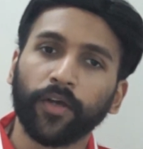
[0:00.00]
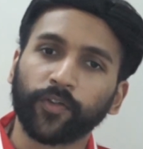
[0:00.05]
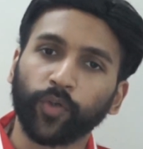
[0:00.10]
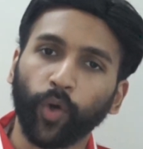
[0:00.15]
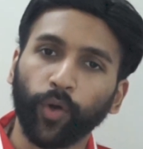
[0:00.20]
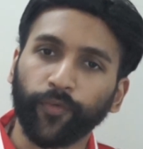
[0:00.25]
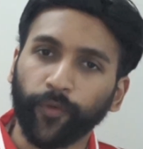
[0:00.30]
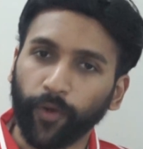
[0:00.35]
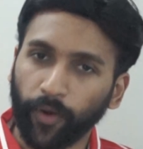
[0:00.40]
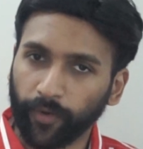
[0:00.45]

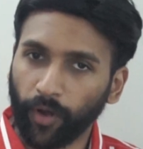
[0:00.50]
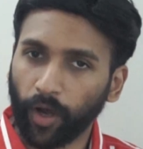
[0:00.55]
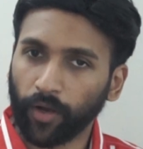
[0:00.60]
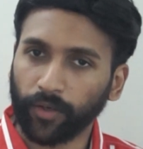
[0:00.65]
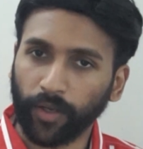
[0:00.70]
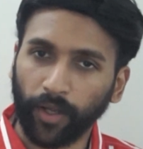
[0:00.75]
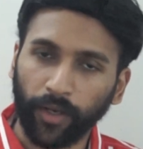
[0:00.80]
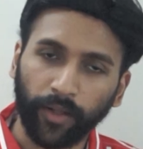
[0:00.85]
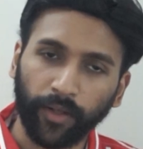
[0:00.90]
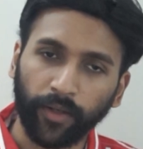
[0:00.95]
So if you have
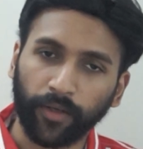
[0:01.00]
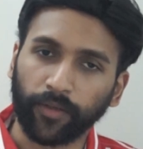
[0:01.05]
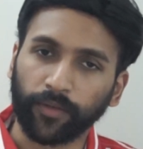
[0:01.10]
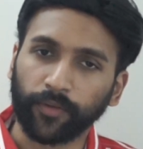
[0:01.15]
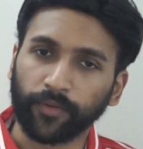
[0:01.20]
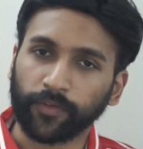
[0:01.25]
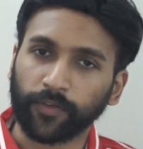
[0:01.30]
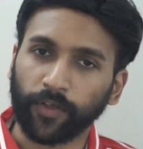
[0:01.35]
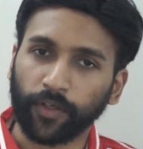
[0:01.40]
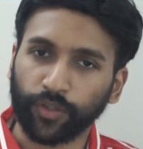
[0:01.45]
got any
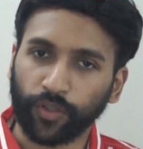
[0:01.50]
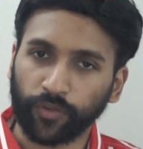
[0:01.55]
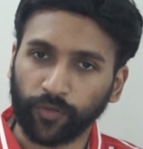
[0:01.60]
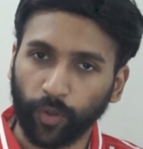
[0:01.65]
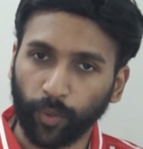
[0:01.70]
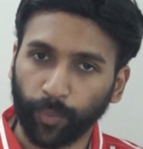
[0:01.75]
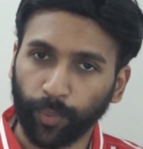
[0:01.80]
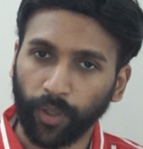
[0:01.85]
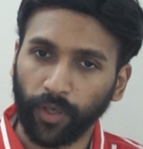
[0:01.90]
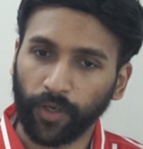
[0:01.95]

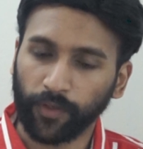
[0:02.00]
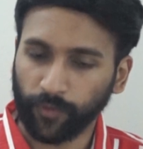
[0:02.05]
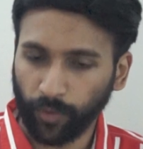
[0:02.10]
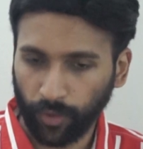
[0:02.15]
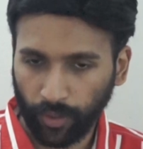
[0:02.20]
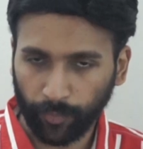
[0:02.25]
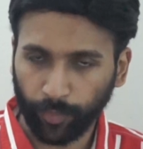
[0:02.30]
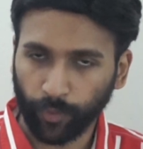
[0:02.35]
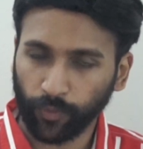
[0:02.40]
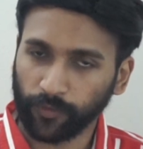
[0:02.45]
suggestions or opinions,
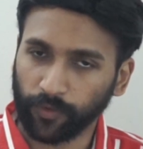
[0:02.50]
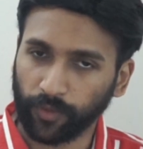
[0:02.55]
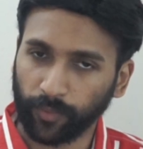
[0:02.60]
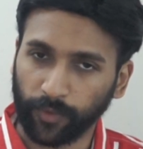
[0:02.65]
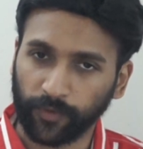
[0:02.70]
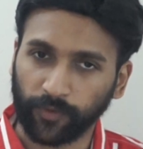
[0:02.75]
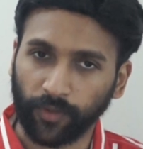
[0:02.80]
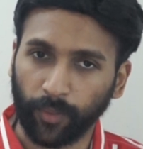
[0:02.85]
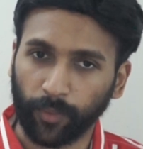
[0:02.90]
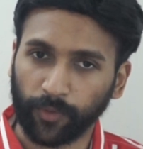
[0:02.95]
you can post
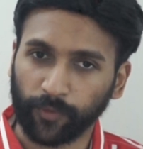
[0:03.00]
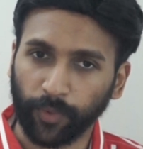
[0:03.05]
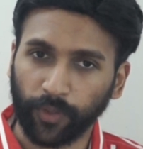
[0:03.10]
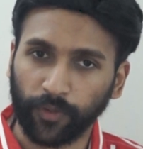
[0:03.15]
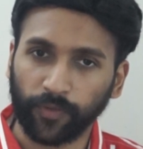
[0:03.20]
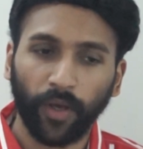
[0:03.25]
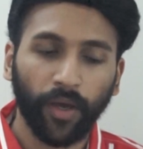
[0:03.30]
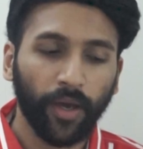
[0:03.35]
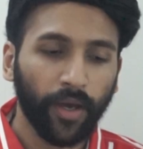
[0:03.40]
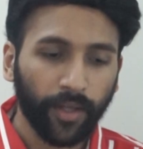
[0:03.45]
them as comments,
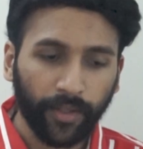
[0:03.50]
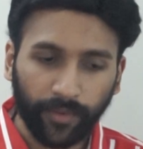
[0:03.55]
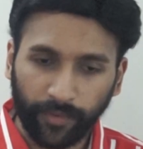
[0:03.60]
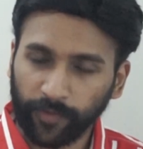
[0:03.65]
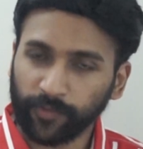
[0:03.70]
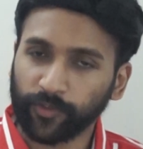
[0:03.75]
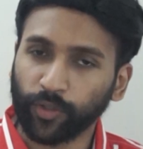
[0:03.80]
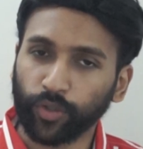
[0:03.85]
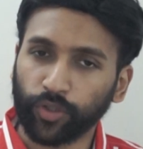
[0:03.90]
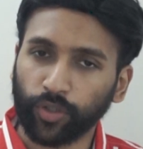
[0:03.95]
because
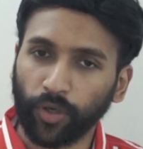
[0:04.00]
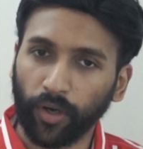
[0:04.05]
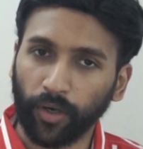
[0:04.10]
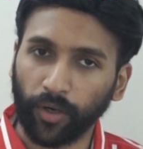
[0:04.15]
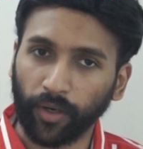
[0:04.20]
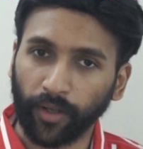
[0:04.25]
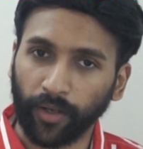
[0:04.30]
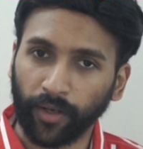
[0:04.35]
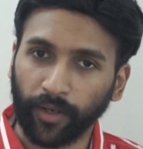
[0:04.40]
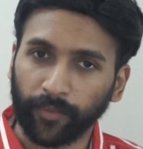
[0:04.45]
this
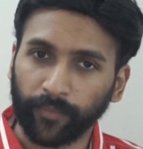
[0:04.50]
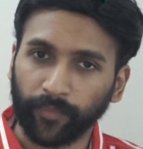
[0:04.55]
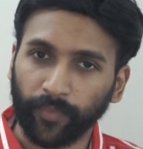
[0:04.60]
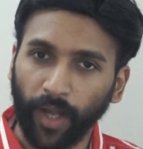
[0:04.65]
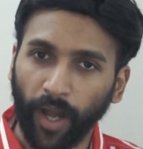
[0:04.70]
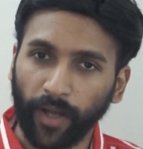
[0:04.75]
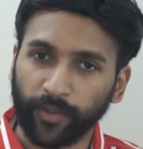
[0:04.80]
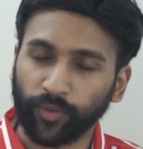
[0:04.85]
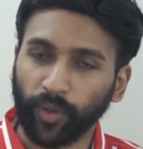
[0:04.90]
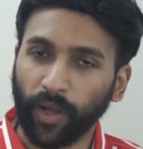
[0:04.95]
tutorial,
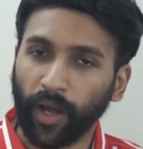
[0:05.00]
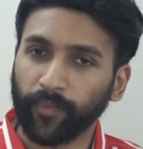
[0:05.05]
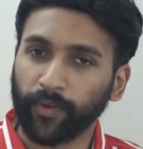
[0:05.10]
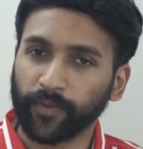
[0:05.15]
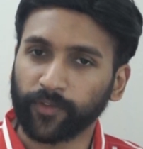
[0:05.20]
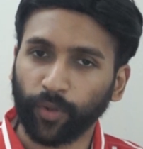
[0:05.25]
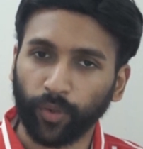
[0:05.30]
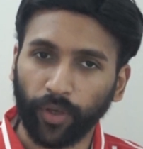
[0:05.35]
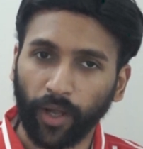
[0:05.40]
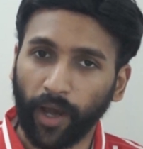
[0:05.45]
actually I
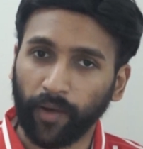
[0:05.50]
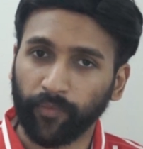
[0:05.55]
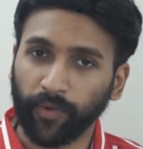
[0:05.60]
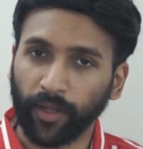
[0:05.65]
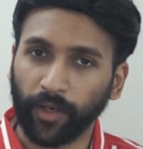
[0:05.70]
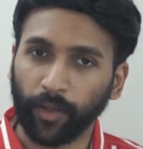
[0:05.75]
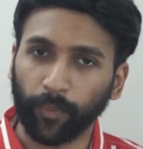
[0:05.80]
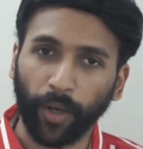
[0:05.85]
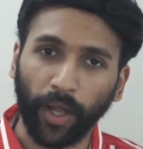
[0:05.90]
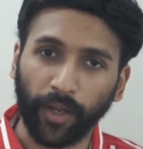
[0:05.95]
was not
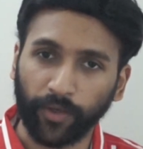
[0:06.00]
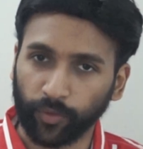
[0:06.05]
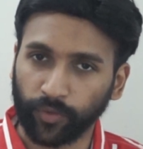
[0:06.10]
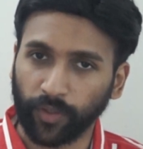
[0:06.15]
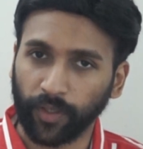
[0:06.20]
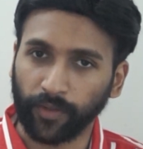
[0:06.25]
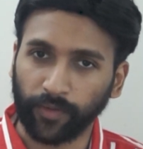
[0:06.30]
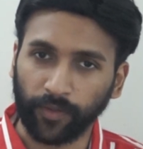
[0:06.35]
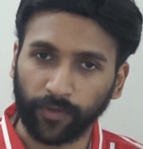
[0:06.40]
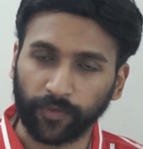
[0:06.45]
having any plan to
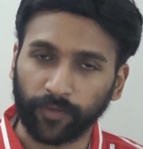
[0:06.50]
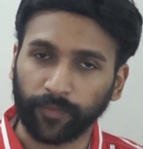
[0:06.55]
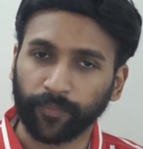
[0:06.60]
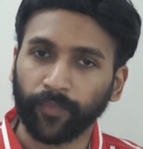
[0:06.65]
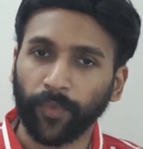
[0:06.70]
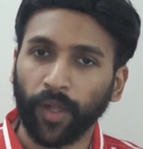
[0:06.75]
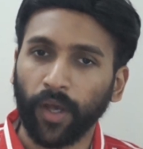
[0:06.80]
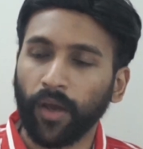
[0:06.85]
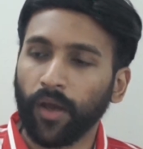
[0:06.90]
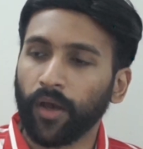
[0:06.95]
take this,
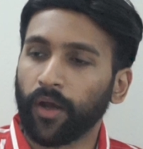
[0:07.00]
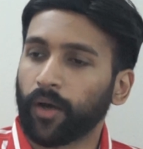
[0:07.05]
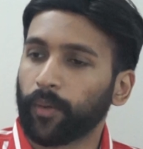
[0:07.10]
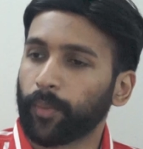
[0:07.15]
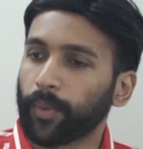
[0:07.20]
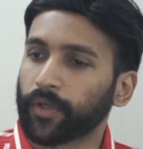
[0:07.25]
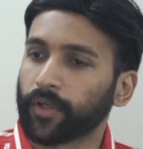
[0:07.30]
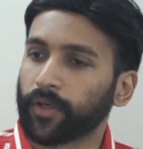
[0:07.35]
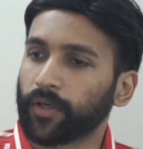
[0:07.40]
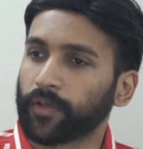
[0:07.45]

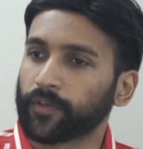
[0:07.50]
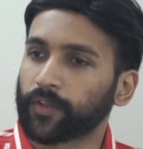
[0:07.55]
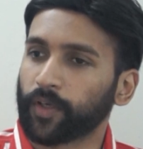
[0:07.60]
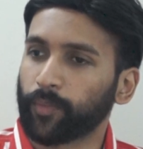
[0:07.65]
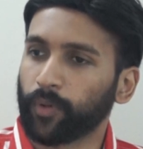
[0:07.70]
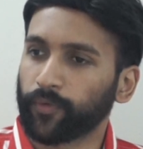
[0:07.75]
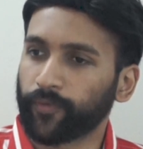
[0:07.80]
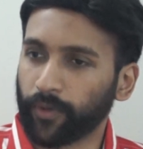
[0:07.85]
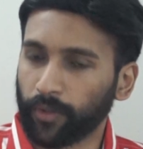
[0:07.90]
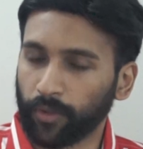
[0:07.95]
but
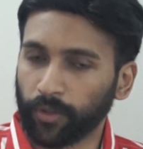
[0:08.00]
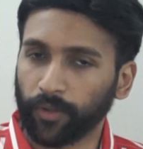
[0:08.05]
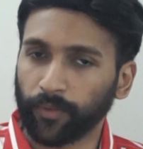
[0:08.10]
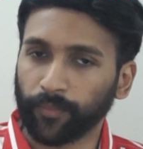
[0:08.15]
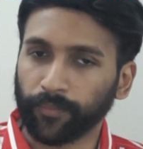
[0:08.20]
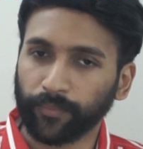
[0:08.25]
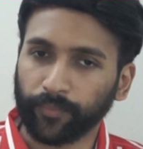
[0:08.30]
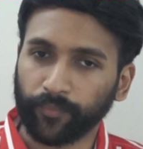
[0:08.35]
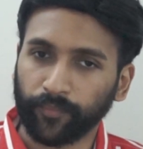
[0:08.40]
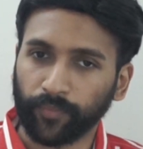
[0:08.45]
some of
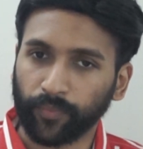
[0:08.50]
our